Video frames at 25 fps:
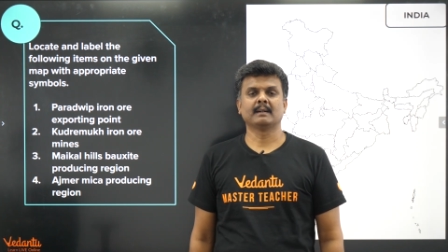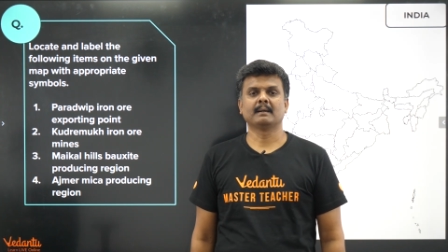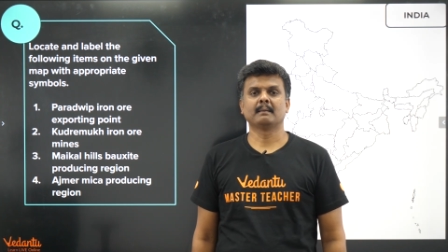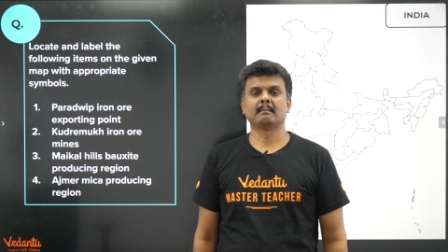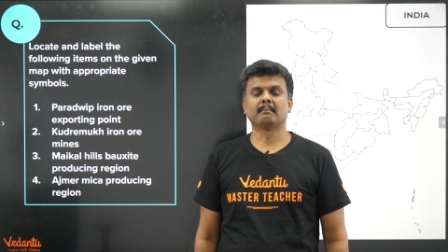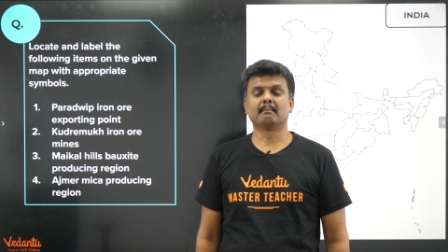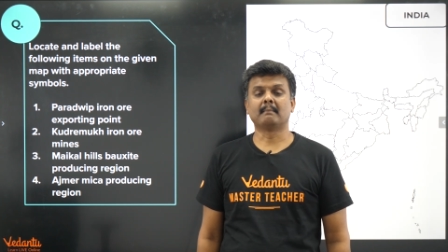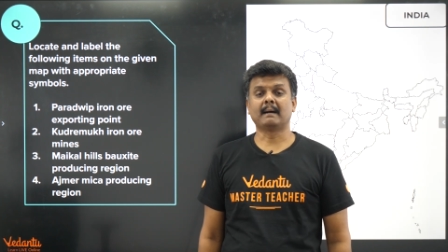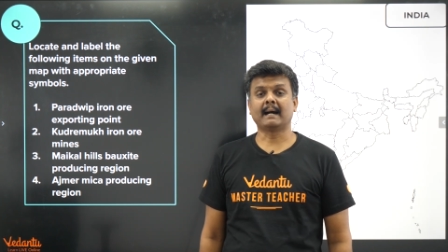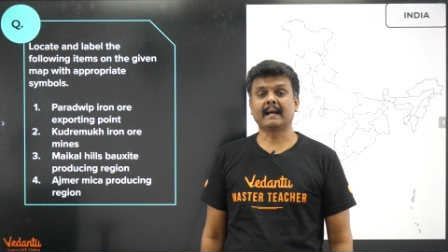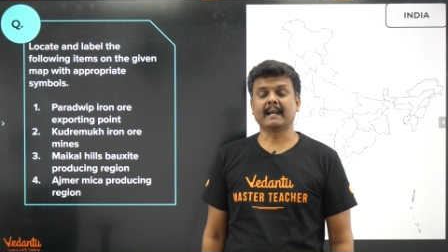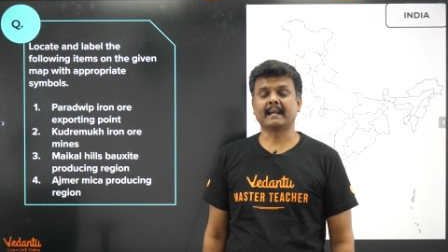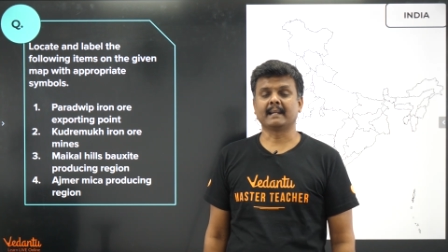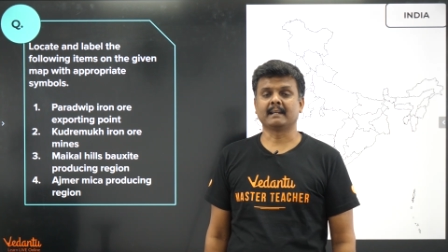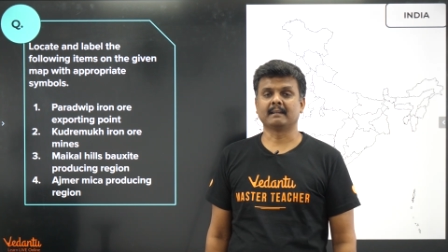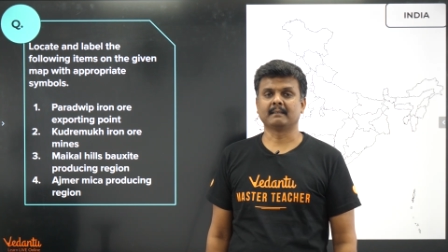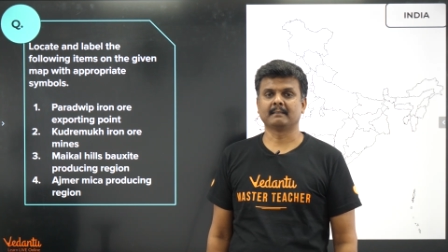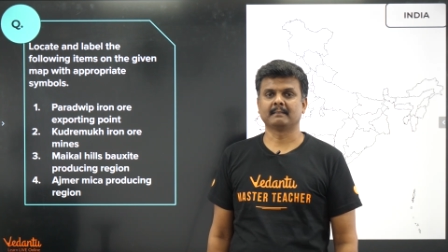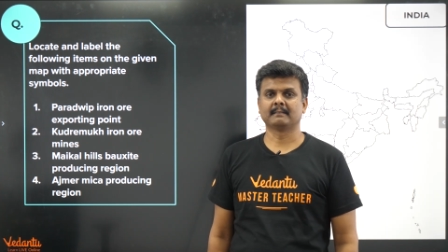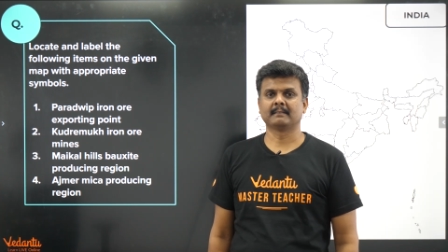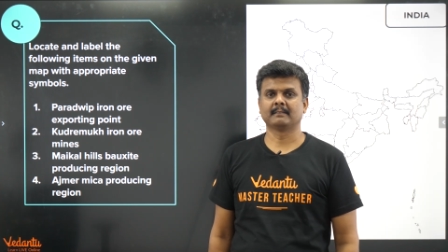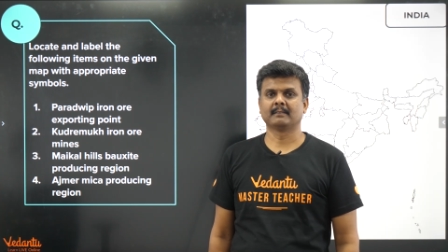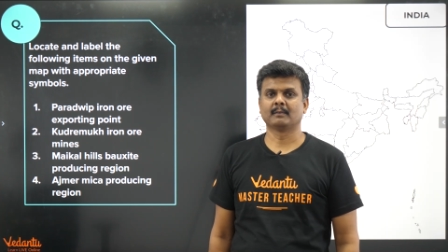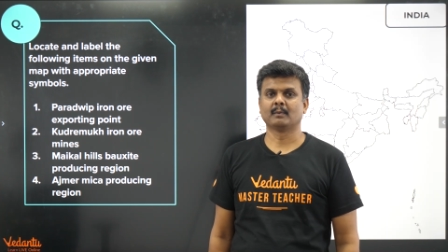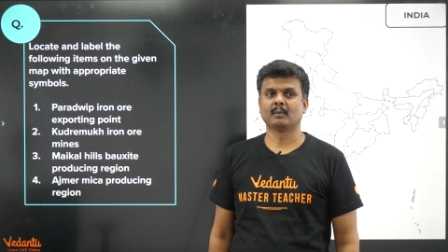mine.
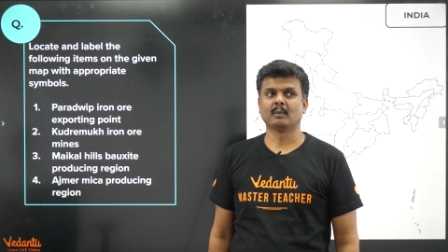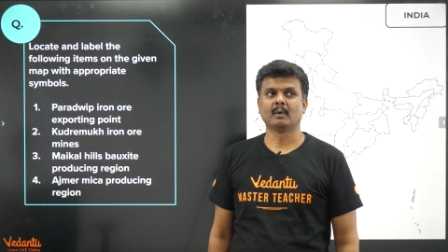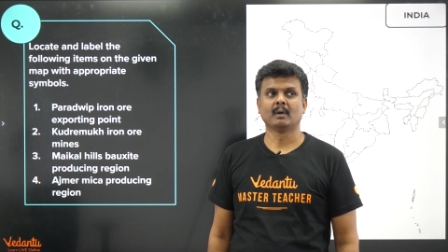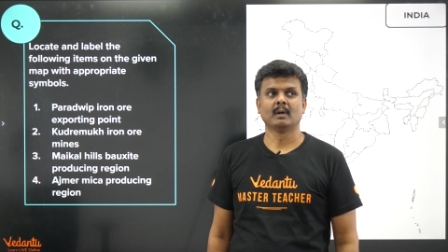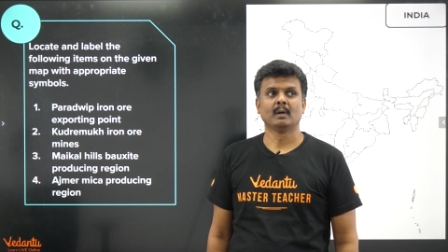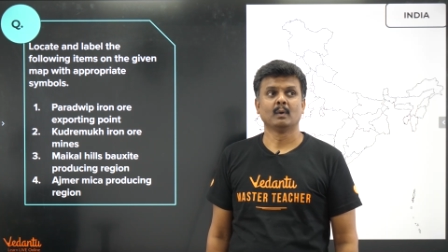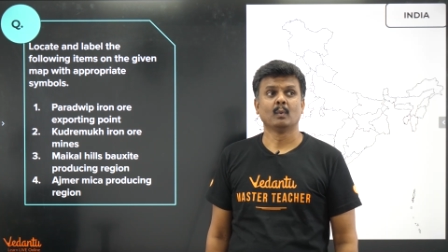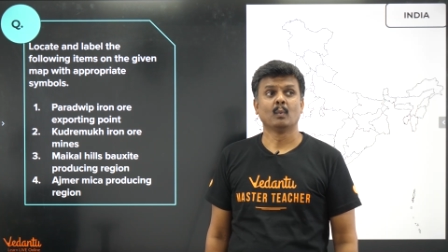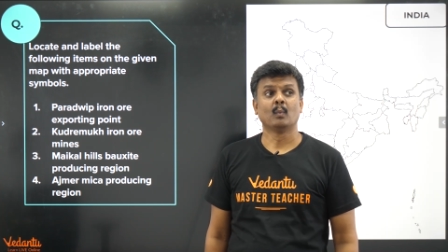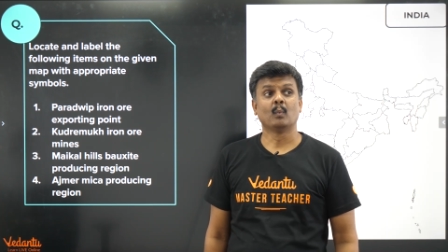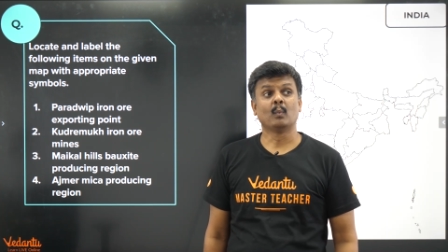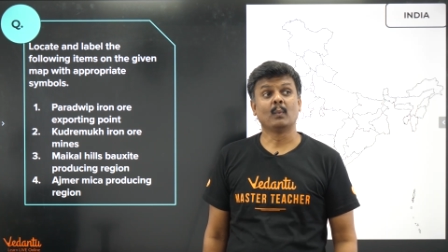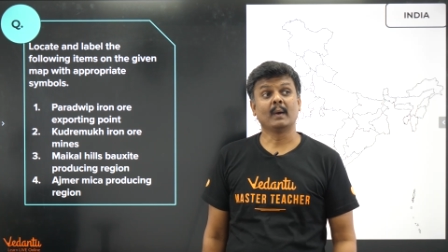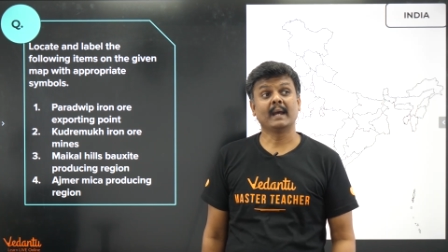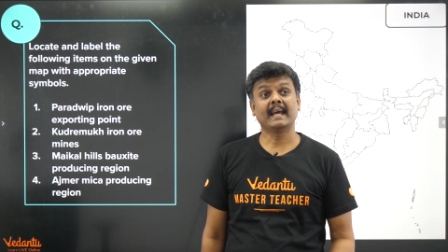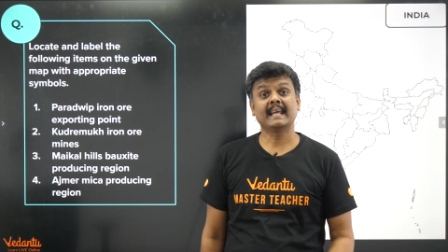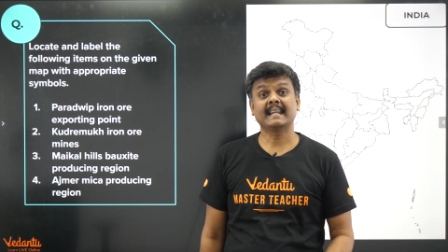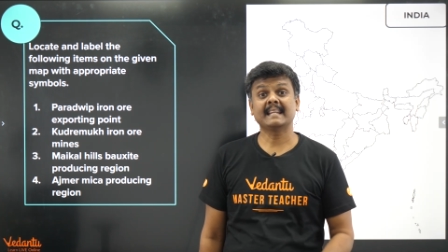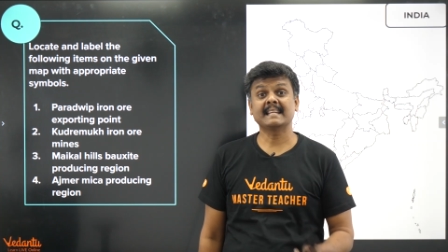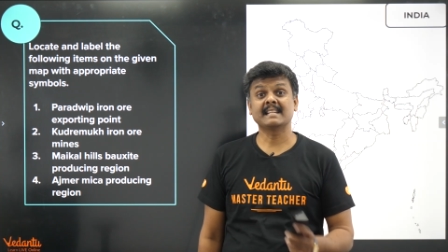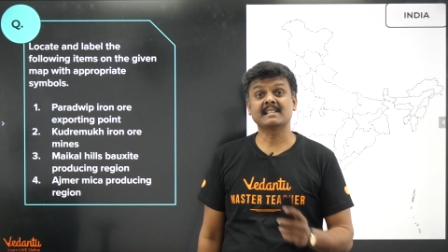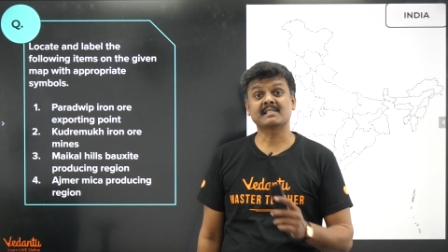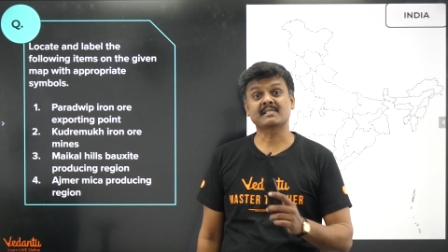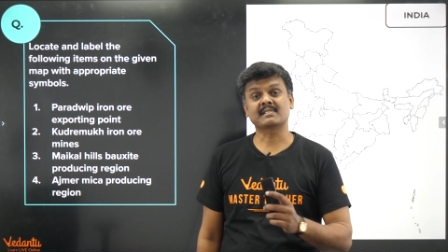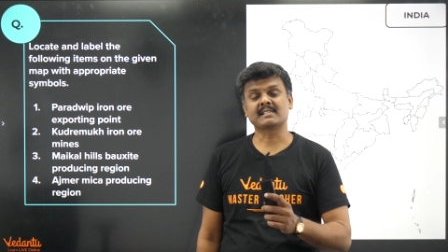Where
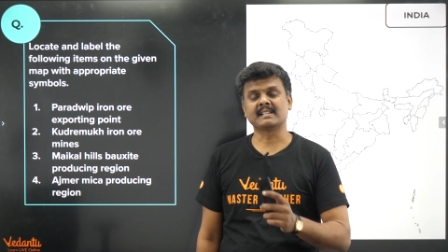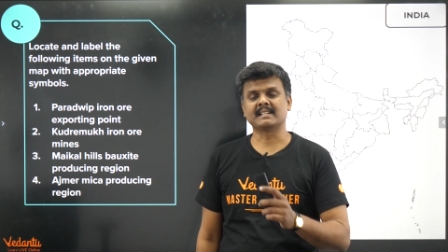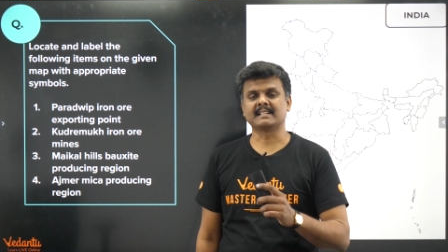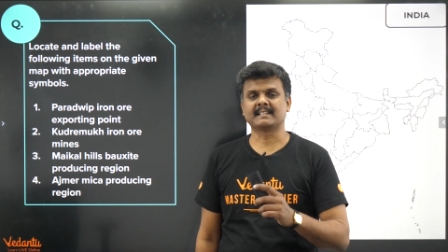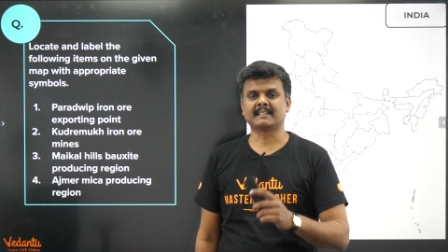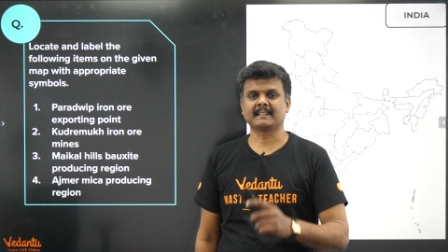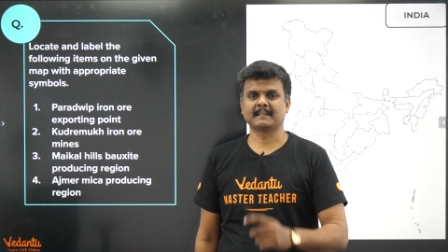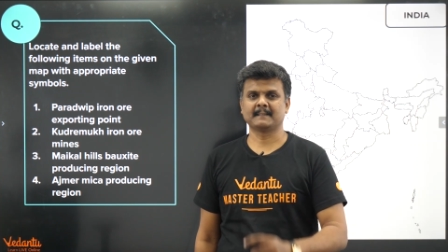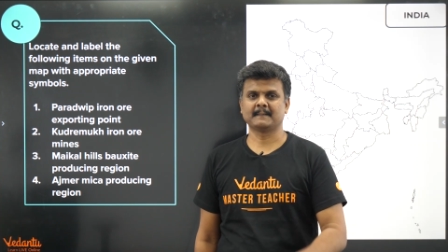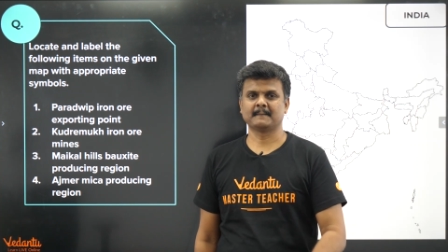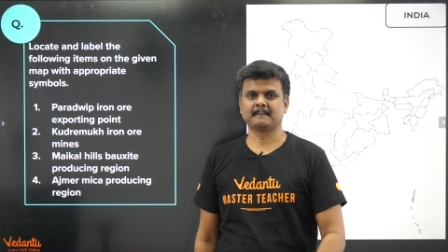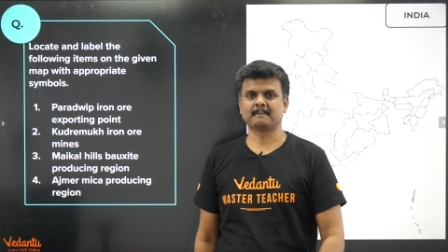is it?